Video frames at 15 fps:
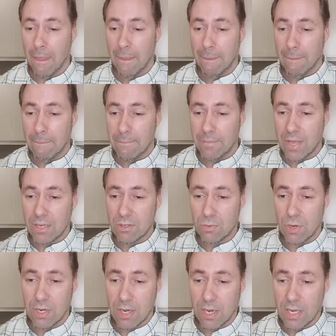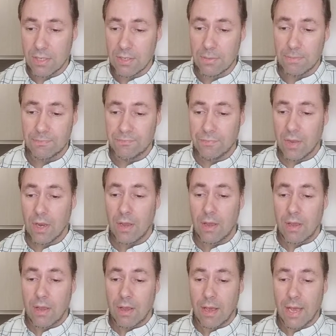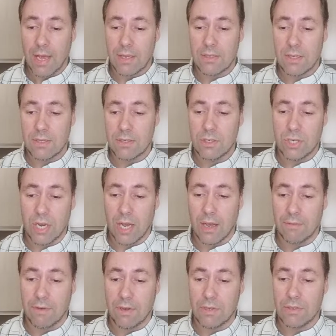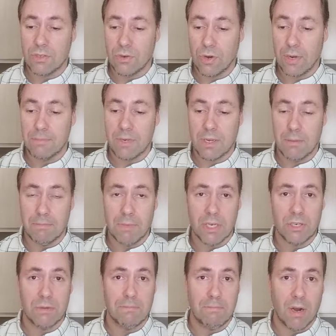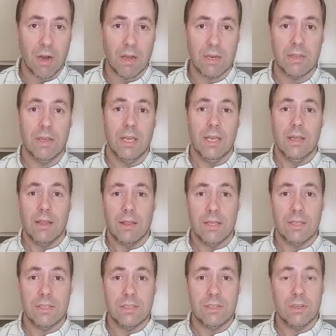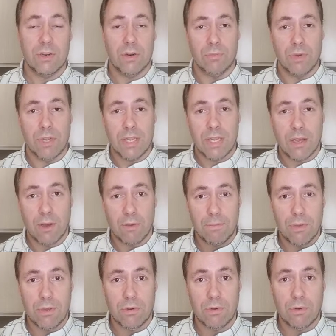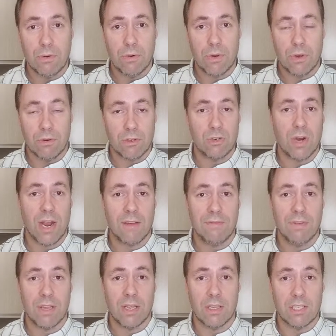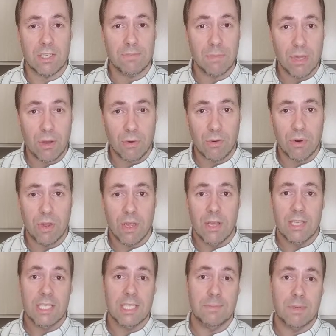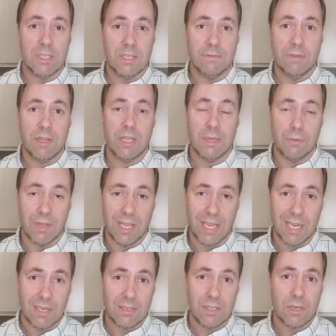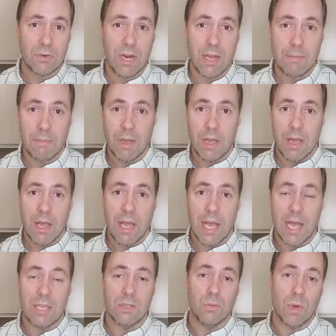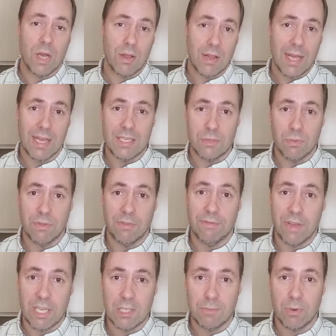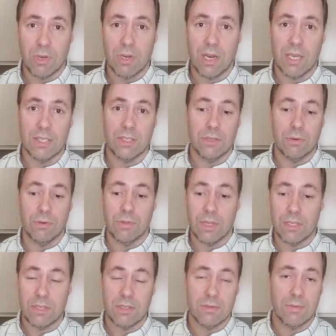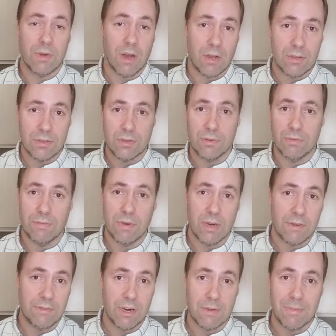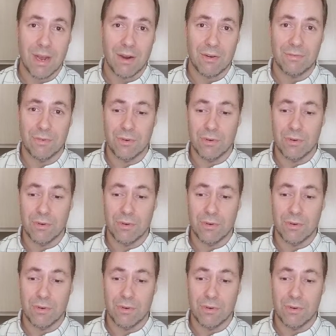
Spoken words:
Next one, guys, Access JavaScript Commission Bot. This is going to really help your traffic explode, specifically with Instagram as well as with Facebook, guys. So this is also very, very powerful.